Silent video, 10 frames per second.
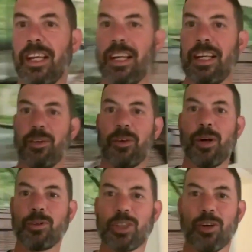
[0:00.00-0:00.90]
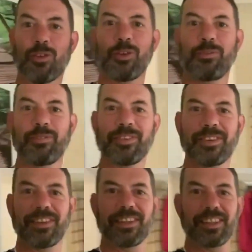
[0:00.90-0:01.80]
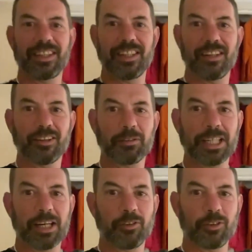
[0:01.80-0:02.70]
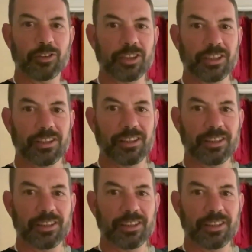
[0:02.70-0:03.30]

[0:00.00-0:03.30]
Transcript: Little hotel room. We've got to be careful not to